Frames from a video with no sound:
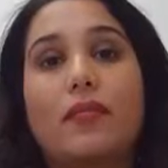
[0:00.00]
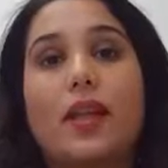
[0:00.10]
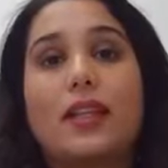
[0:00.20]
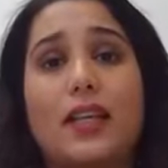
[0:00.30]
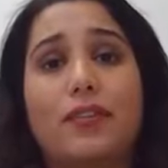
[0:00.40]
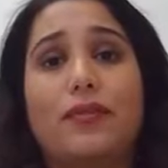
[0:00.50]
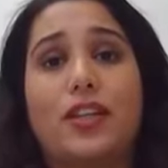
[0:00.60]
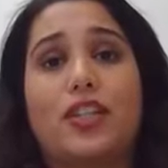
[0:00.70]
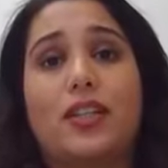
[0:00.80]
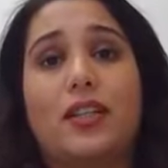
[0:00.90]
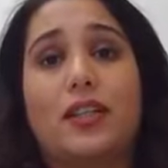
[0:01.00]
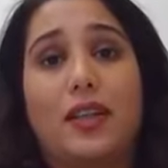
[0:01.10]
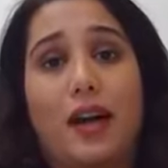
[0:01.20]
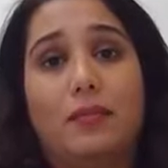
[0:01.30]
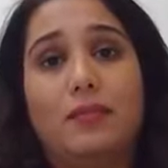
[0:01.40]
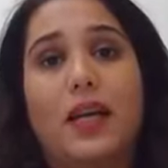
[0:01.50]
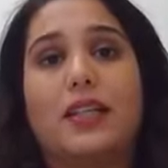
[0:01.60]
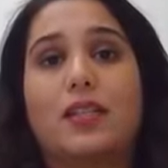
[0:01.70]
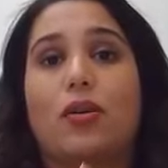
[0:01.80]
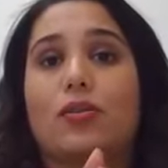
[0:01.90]
the infection in the gum, and
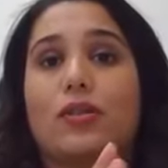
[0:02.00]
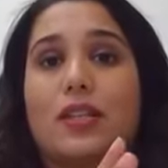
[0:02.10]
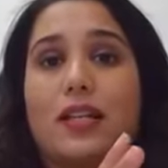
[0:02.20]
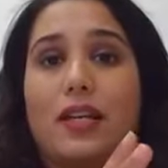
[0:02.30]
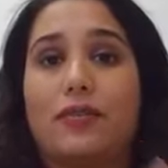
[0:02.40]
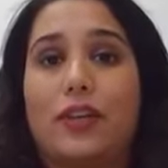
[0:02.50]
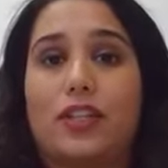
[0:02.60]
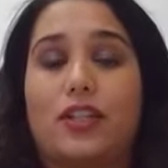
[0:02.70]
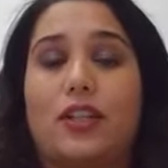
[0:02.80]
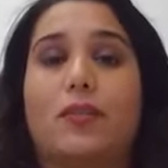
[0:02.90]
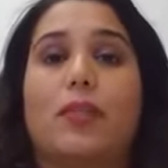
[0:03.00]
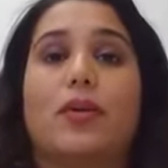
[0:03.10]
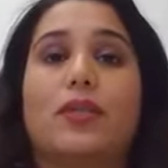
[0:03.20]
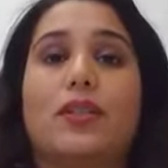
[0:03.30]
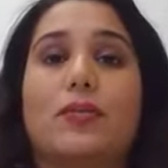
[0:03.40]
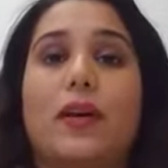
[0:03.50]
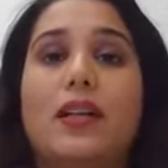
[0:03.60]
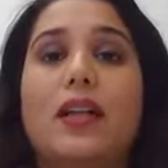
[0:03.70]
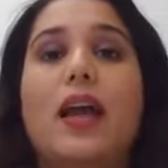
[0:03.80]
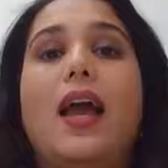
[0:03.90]
it's also there's an infection in the bone as
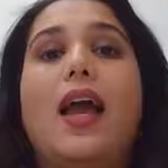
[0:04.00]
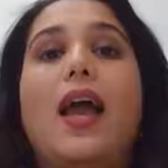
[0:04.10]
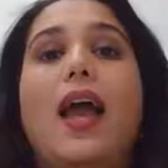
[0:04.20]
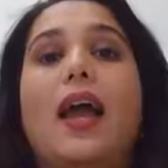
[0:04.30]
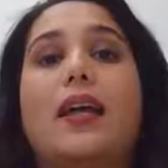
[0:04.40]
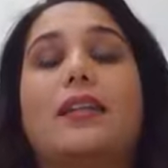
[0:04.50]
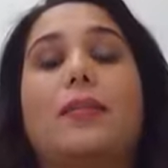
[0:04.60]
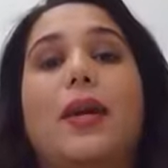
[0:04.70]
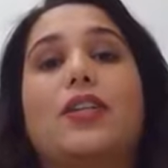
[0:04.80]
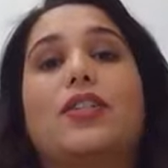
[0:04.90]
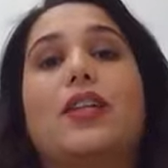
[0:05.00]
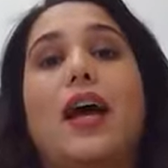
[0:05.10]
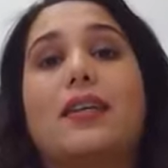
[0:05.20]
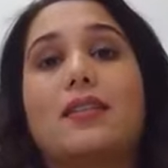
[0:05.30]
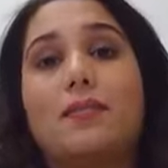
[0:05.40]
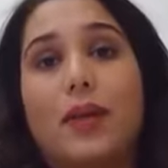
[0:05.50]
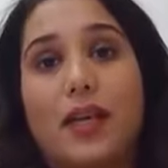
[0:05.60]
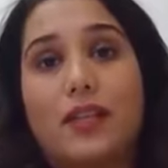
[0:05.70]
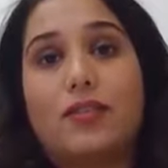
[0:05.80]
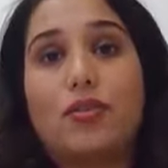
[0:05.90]
well, and the patient hasn't
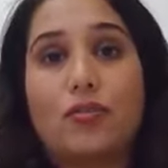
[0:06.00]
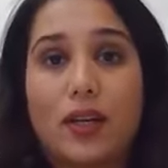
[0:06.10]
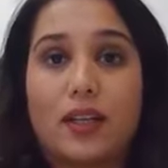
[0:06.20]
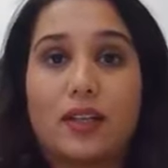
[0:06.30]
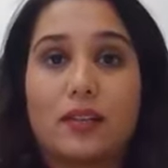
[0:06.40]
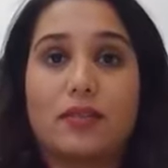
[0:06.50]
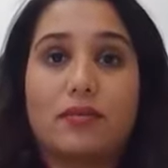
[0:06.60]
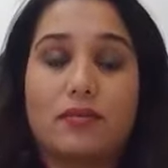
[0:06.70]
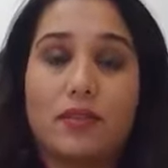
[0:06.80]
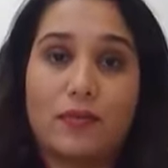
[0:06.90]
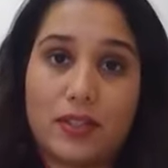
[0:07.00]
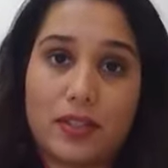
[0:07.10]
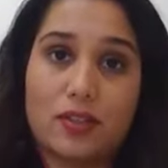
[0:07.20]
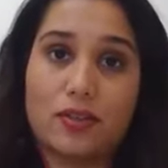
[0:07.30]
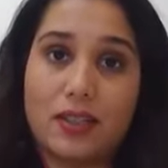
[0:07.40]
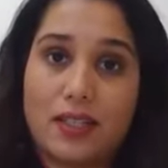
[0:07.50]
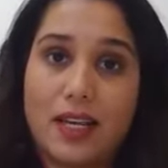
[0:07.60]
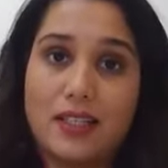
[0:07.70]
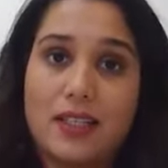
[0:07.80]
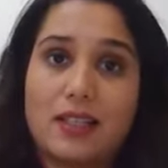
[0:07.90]
been to regular visits to the
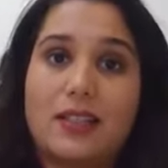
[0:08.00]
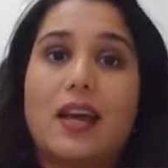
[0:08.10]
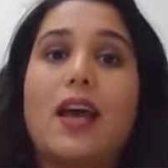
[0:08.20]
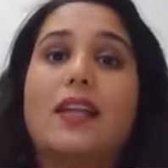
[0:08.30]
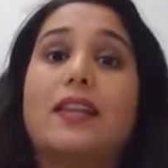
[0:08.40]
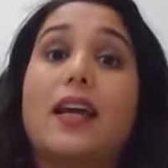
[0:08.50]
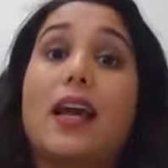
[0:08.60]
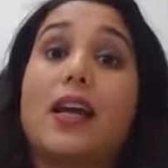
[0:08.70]
dentist. They